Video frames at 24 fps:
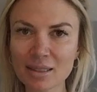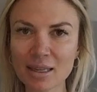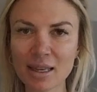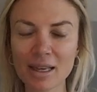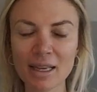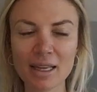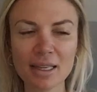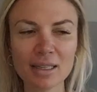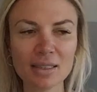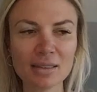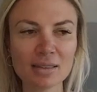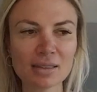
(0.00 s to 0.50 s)

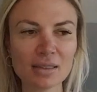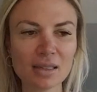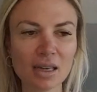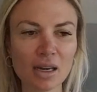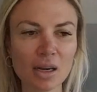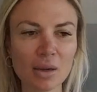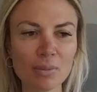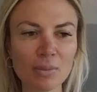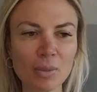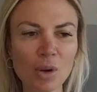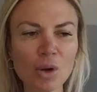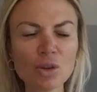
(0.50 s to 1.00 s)
And
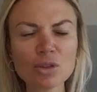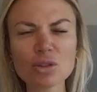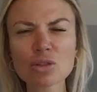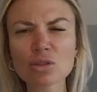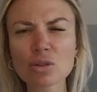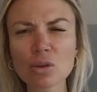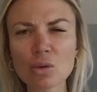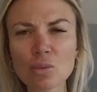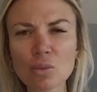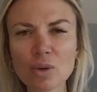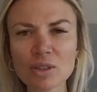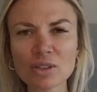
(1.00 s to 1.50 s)

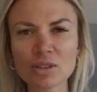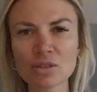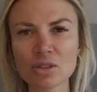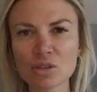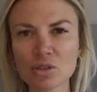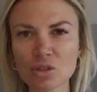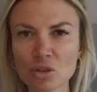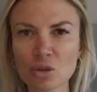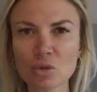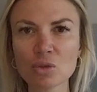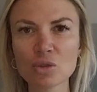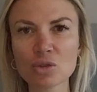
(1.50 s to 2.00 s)
also, once the
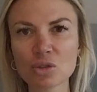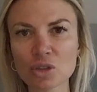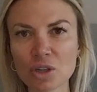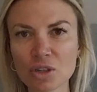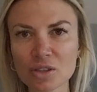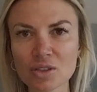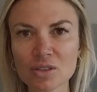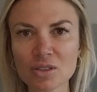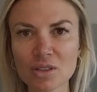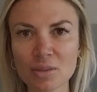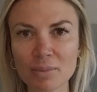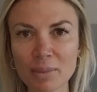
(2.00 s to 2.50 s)
snow
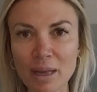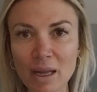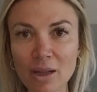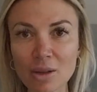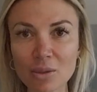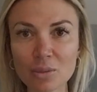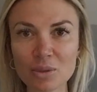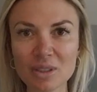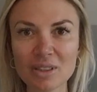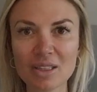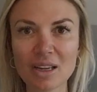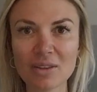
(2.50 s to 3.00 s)
starts to
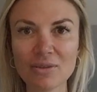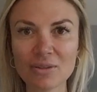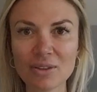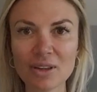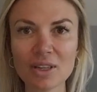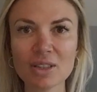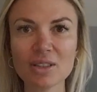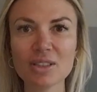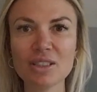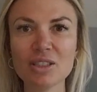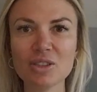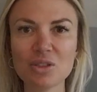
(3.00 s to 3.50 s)
melt, we
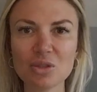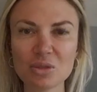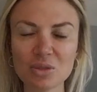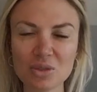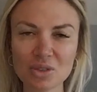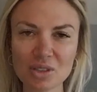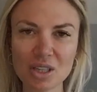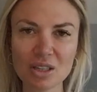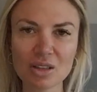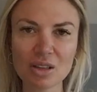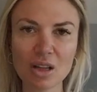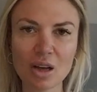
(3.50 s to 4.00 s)
definitely do
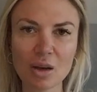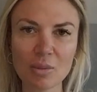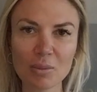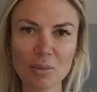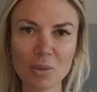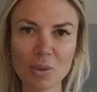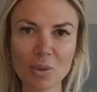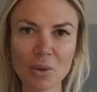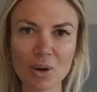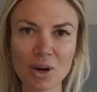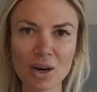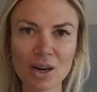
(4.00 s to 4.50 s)
see a
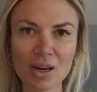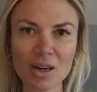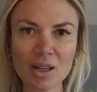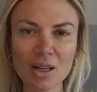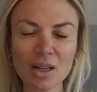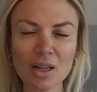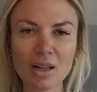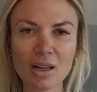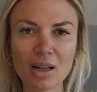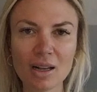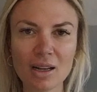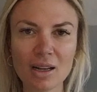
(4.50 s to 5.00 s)
lot more